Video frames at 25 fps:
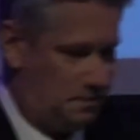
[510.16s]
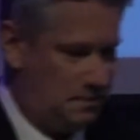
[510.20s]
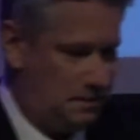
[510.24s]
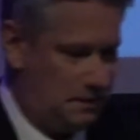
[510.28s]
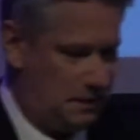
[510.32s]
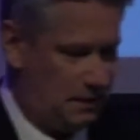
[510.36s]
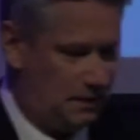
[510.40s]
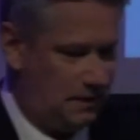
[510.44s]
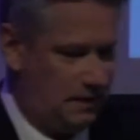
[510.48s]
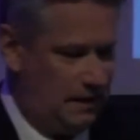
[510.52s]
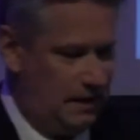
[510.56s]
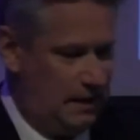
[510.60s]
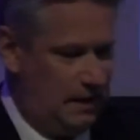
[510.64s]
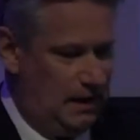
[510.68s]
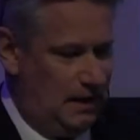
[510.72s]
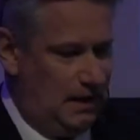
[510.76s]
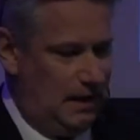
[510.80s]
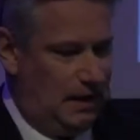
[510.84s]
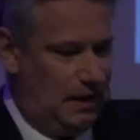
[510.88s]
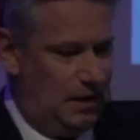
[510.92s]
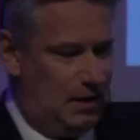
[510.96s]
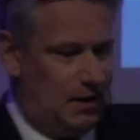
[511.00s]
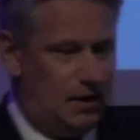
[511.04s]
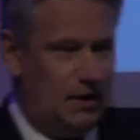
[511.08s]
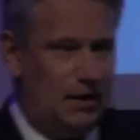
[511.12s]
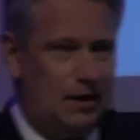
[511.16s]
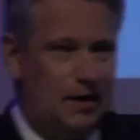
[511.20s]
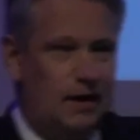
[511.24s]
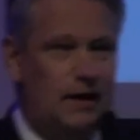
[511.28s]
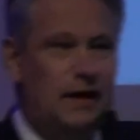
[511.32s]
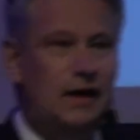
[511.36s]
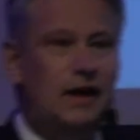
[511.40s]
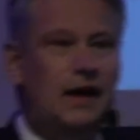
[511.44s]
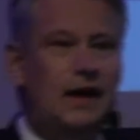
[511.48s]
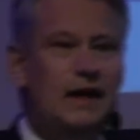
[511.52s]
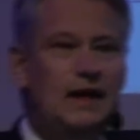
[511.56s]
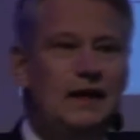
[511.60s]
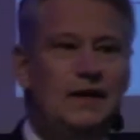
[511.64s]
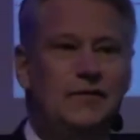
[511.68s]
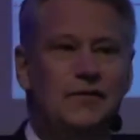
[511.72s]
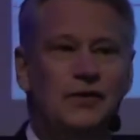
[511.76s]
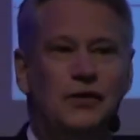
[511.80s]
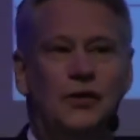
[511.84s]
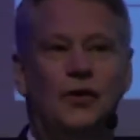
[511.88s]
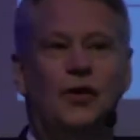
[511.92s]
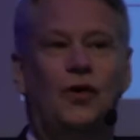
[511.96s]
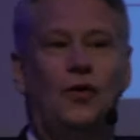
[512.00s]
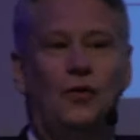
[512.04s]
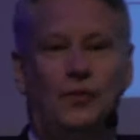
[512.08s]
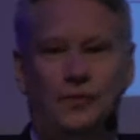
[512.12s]
Yeah. Even
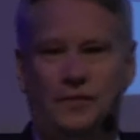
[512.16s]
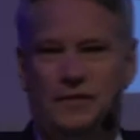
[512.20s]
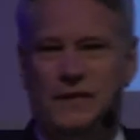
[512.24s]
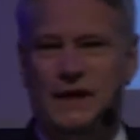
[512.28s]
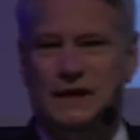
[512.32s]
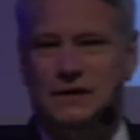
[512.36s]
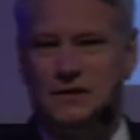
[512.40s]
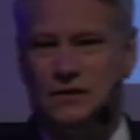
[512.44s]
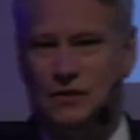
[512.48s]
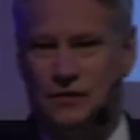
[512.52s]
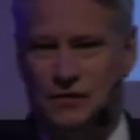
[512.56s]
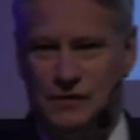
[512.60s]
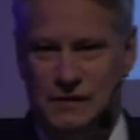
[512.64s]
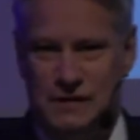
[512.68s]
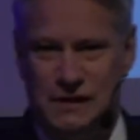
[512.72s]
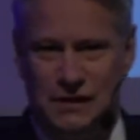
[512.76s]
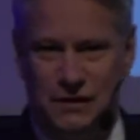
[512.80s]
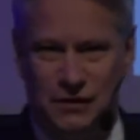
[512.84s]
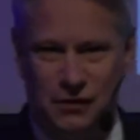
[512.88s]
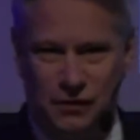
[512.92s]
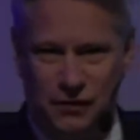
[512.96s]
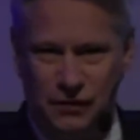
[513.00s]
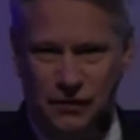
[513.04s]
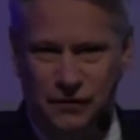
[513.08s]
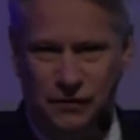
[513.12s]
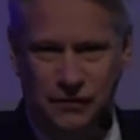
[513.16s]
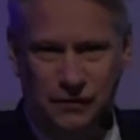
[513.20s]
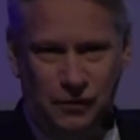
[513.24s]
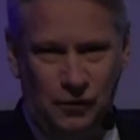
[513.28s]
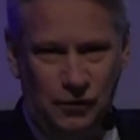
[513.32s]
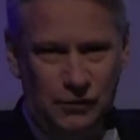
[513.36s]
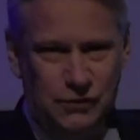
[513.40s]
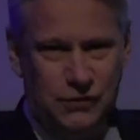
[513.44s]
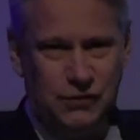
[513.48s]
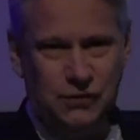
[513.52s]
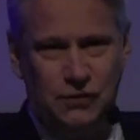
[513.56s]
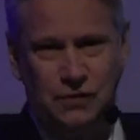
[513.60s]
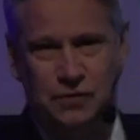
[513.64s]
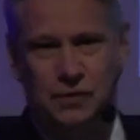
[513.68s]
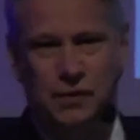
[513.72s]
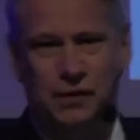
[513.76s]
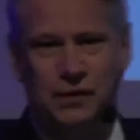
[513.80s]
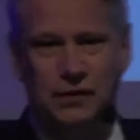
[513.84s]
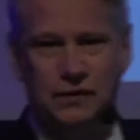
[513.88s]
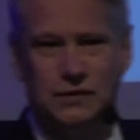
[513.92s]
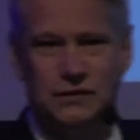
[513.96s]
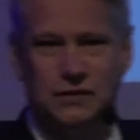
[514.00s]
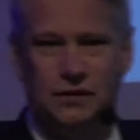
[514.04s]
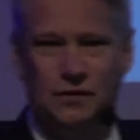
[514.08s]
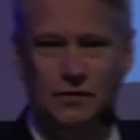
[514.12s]
though that's obviously not the full truth,
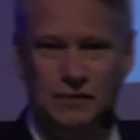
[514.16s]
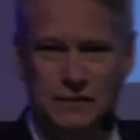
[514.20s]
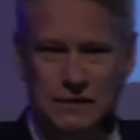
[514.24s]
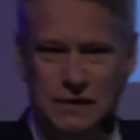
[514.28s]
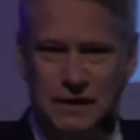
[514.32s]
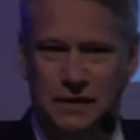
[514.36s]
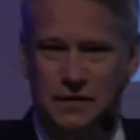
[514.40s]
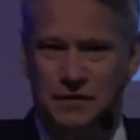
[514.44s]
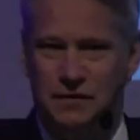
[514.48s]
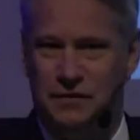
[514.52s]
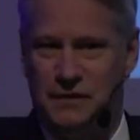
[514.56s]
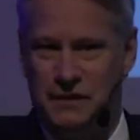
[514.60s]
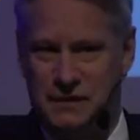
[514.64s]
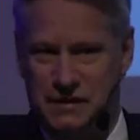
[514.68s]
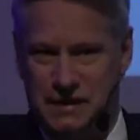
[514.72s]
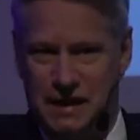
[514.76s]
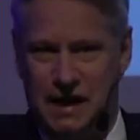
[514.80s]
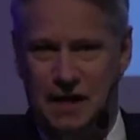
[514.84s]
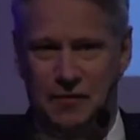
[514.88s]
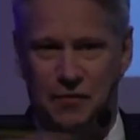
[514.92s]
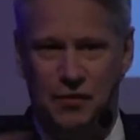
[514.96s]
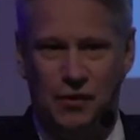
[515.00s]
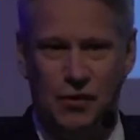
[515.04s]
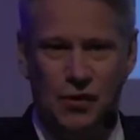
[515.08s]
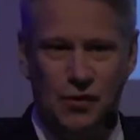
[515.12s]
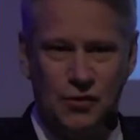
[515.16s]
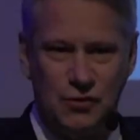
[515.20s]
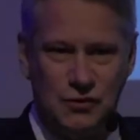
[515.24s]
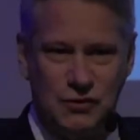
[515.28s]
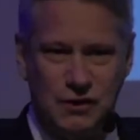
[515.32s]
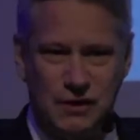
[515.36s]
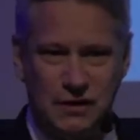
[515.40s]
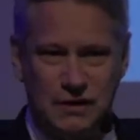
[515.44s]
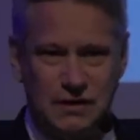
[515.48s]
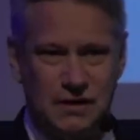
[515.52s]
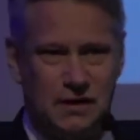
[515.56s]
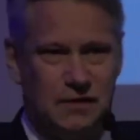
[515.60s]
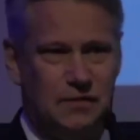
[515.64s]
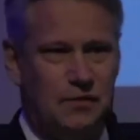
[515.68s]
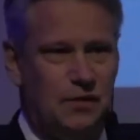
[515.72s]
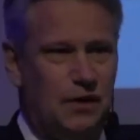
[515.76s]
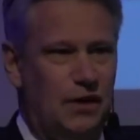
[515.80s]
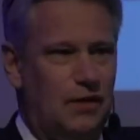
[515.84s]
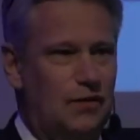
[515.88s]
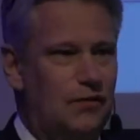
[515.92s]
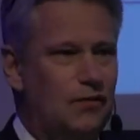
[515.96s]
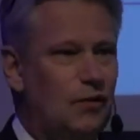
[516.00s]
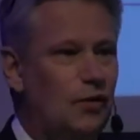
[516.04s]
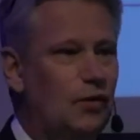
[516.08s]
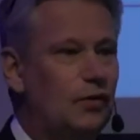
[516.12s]
because obviously the type of contracts that we are
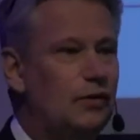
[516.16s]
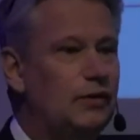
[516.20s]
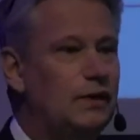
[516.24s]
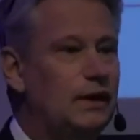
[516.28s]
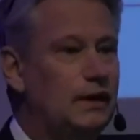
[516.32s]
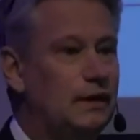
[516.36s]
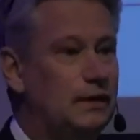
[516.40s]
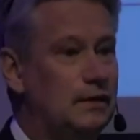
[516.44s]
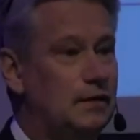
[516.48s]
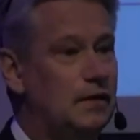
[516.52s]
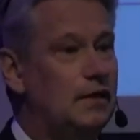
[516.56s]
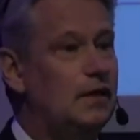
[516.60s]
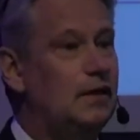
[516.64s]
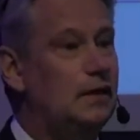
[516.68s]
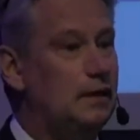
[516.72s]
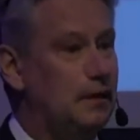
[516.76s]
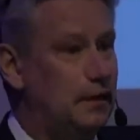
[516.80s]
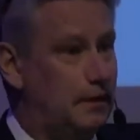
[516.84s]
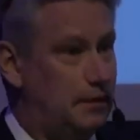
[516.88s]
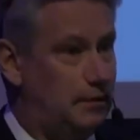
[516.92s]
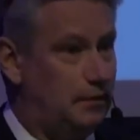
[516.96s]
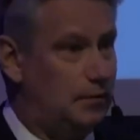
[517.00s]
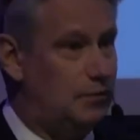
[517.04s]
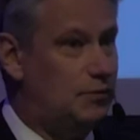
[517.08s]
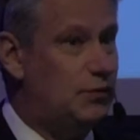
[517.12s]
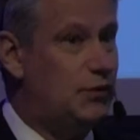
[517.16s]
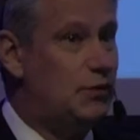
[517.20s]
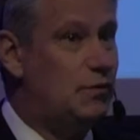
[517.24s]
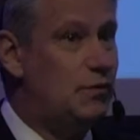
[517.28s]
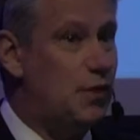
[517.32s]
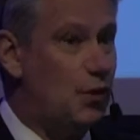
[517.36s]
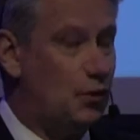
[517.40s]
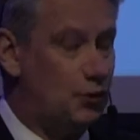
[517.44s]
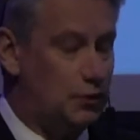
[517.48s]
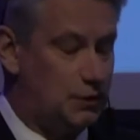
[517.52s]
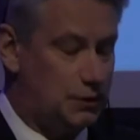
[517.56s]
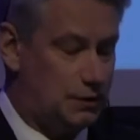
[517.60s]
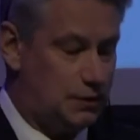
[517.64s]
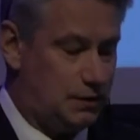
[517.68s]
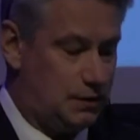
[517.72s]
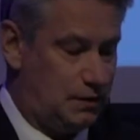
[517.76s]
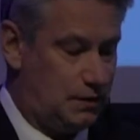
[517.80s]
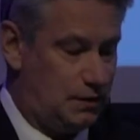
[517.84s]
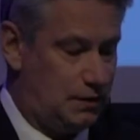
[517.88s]
involved in promotes